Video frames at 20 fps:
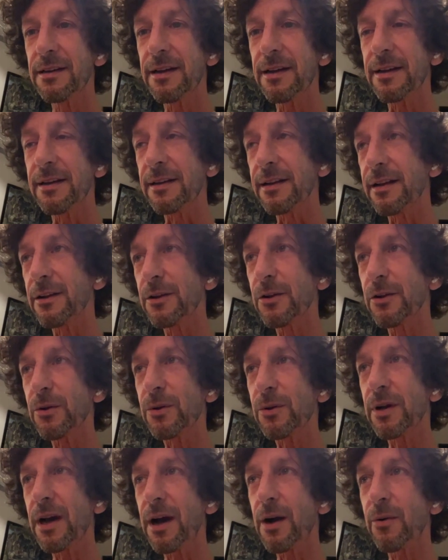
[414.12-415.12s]
And
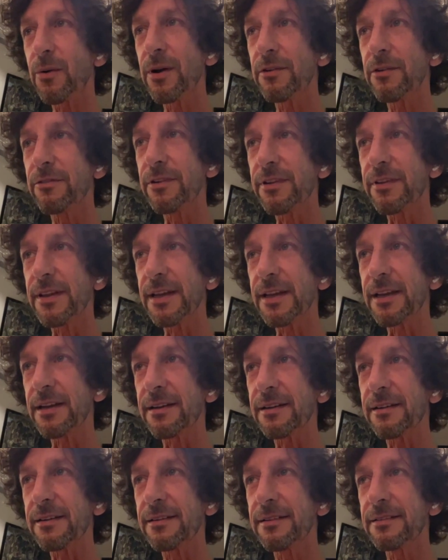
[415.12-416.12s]
look how
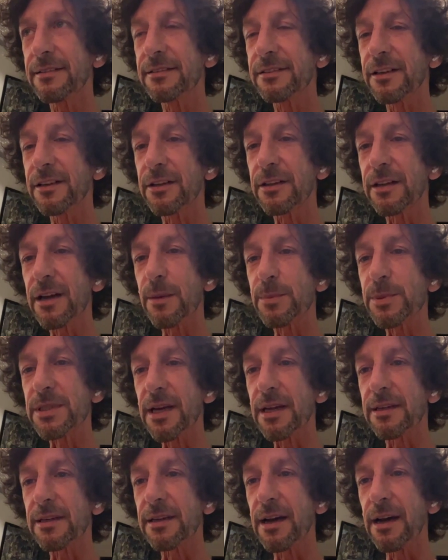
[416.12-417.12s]
everything turned
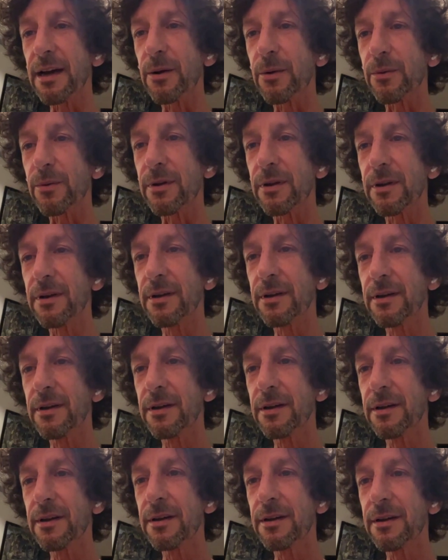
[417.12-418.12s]
upside down.
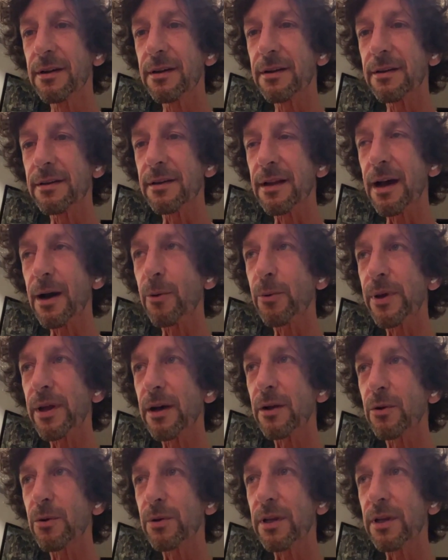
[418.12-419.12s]
Now we
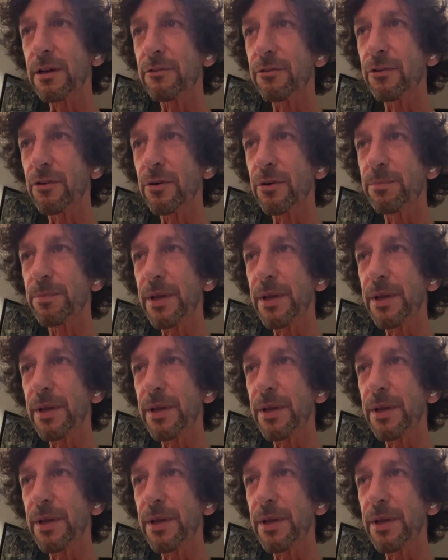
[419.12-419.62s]
are looking for